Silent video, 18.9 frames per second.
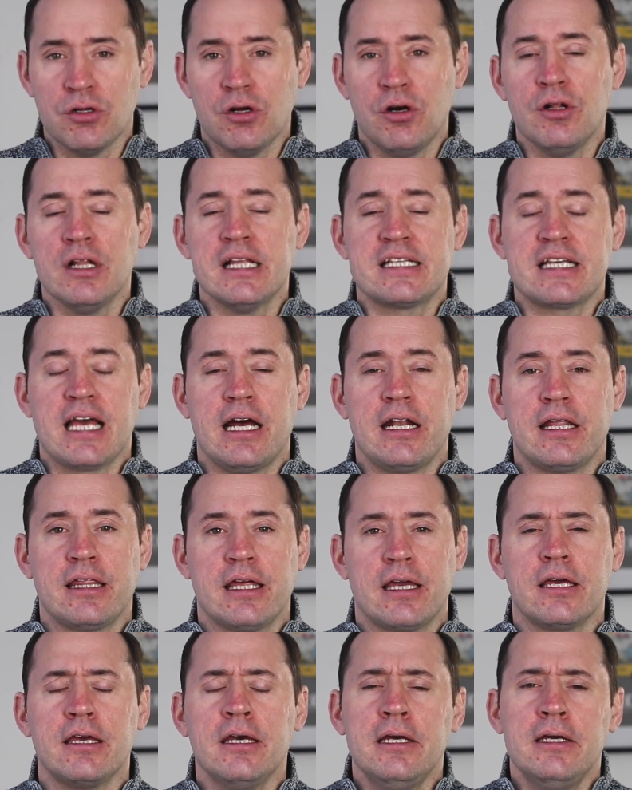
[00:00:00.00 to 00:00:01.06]
all this kind of
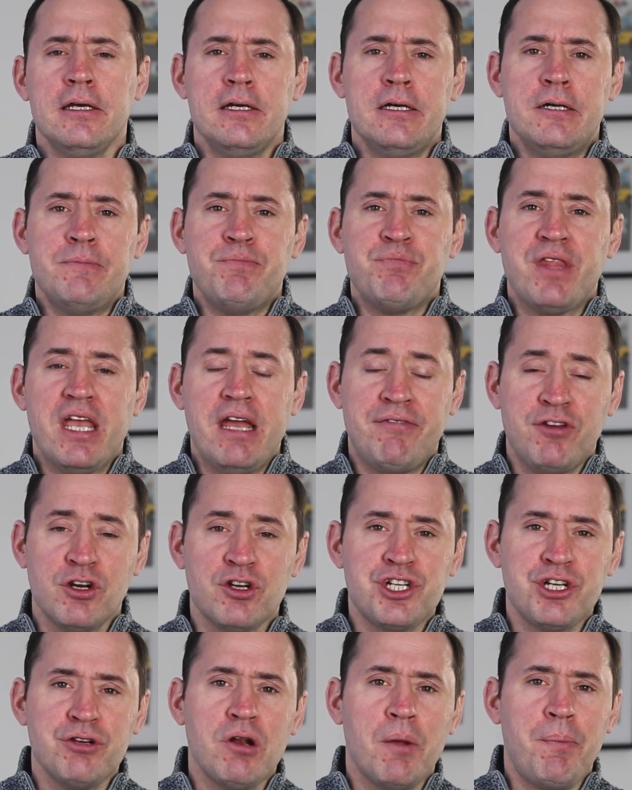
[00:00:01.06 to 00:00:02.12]
thing. If you're
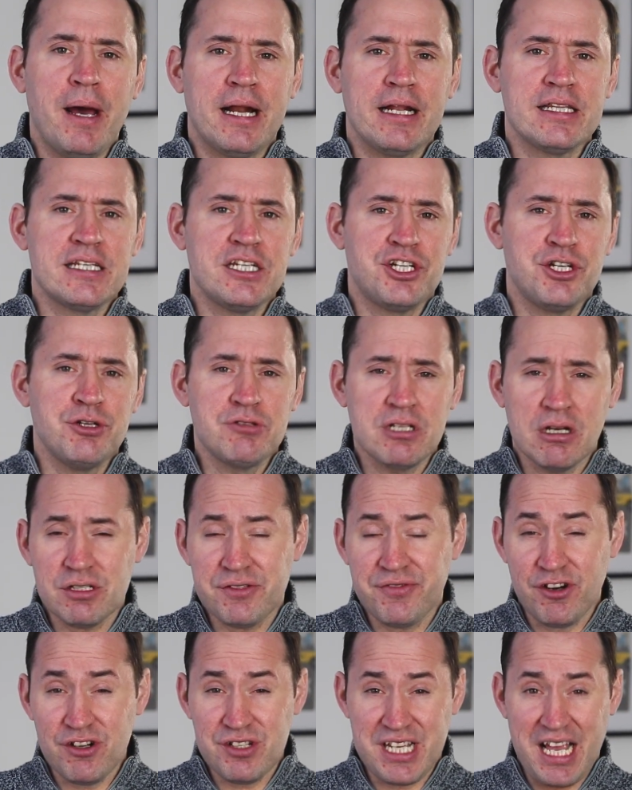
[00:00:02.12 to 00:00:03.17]
shooting a penalty shootout, as
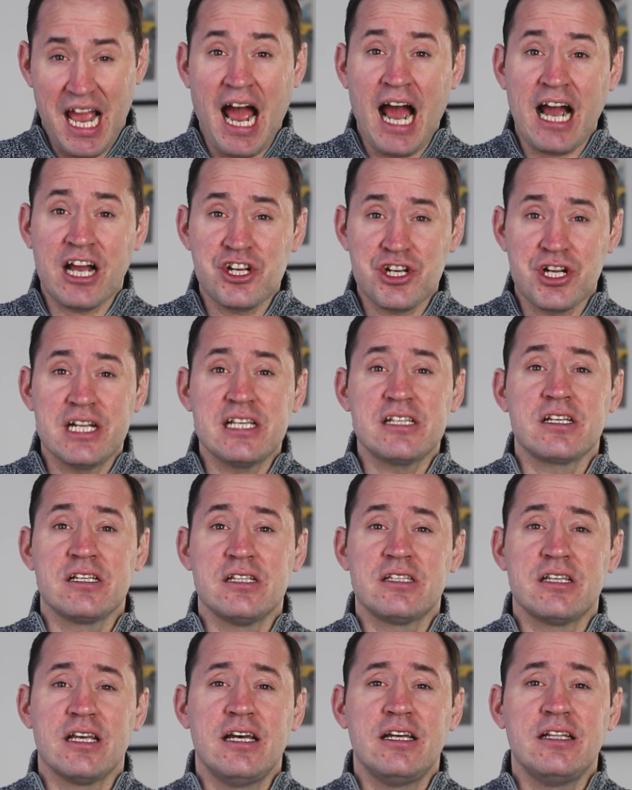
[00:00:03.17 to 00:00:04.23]
far as the action is
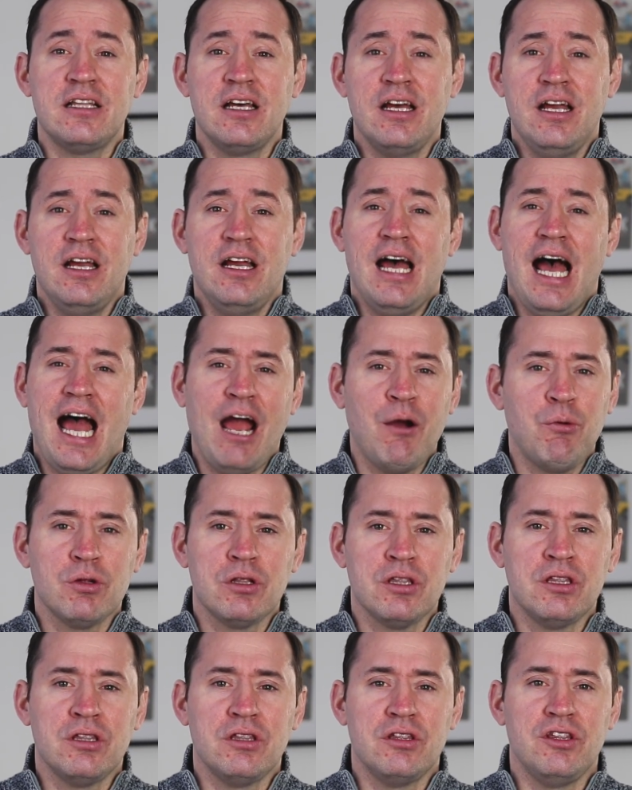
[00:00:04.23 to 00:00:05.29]
concerned, I
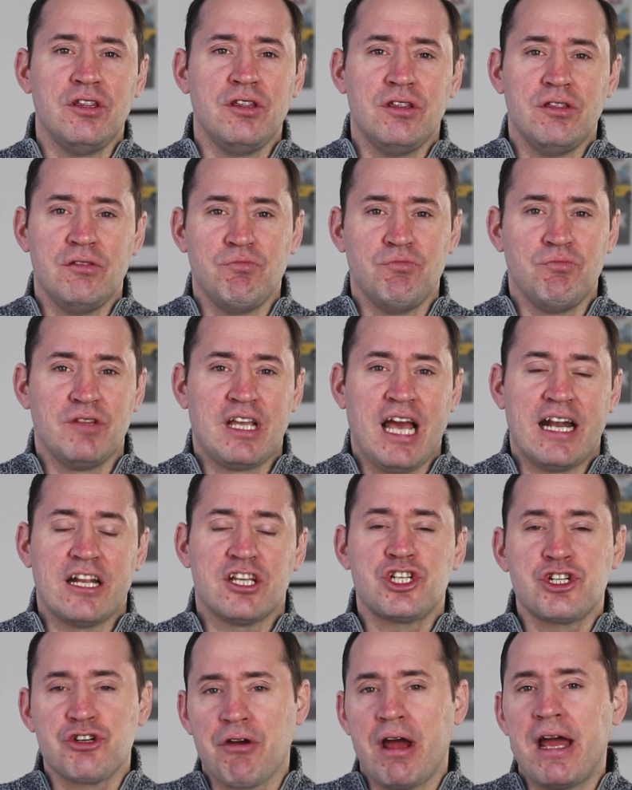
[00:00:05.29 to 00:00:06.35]
wouldn't kind of
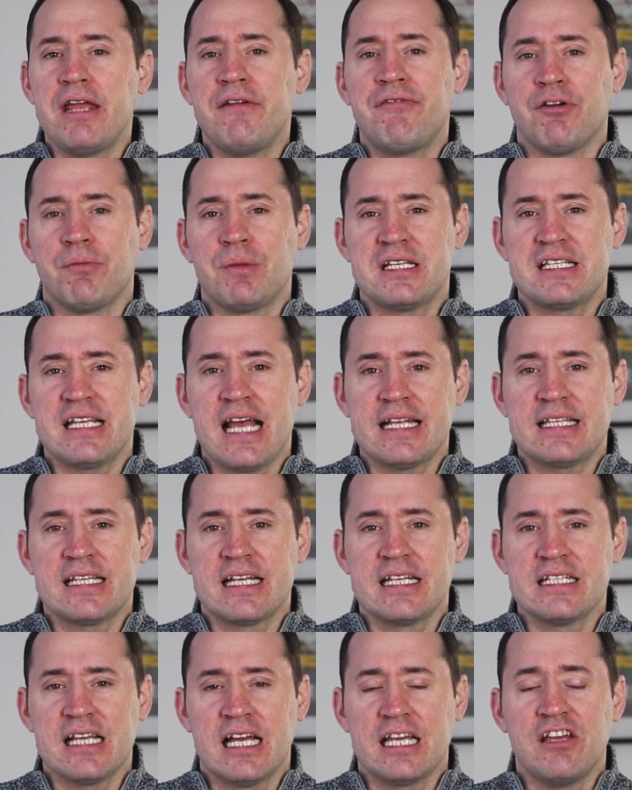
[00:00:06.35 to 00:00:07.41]
stray from the
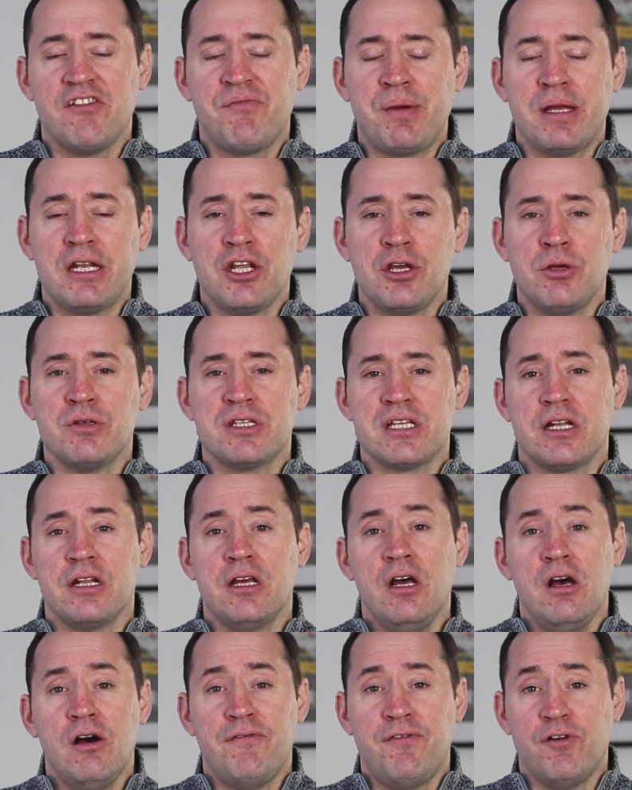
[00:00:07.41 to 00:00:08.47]
settings that you've been using
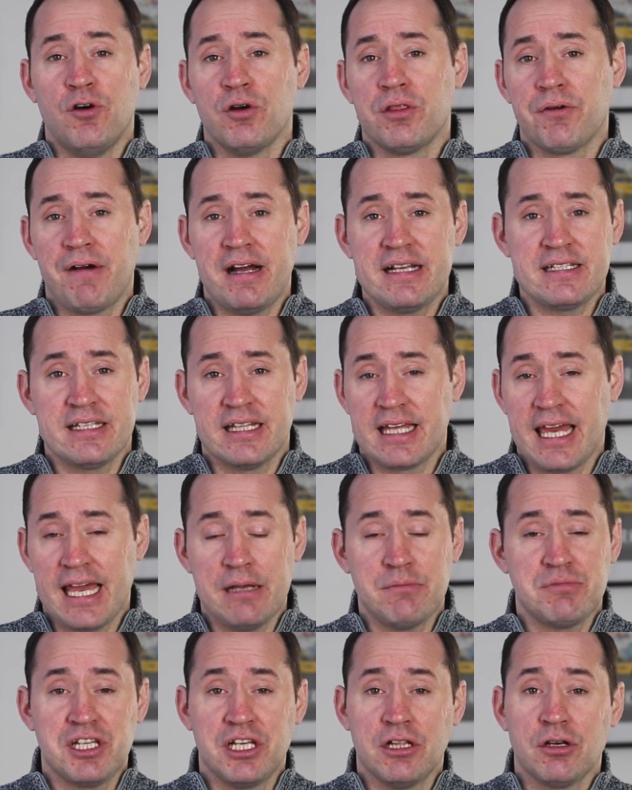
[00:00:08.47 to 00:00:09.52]
for the rest of the
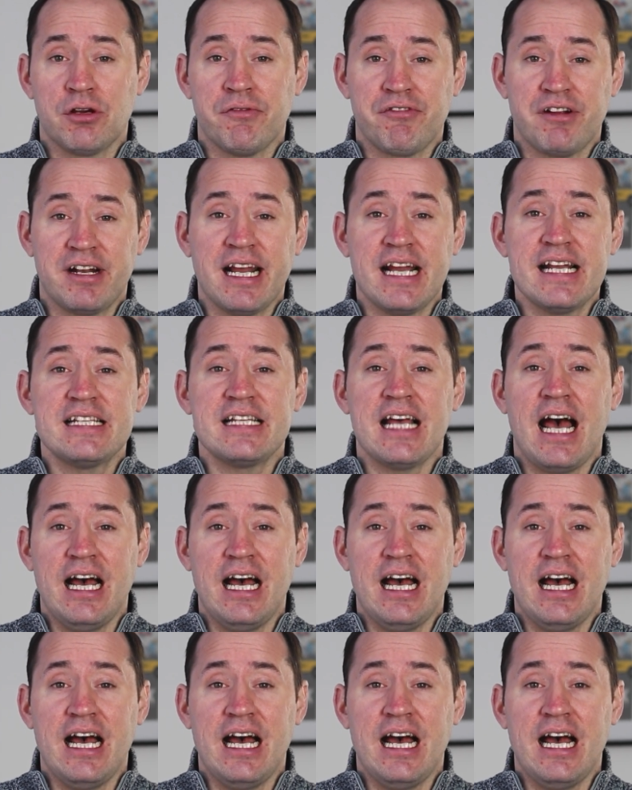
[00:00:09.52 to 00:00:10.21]
game. So you're looking for a nice